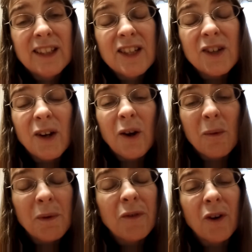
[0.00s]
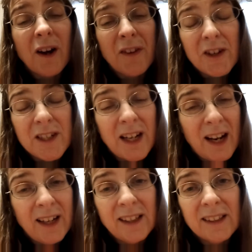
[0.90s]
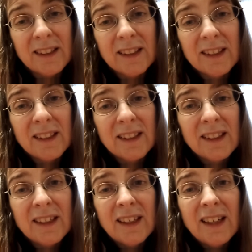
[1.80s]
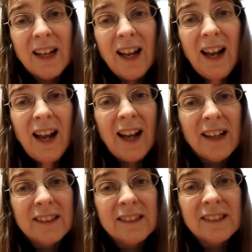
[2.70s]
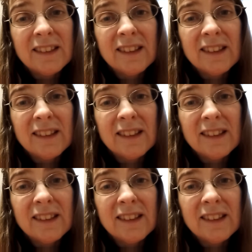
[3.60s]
So I hope if you're out there today and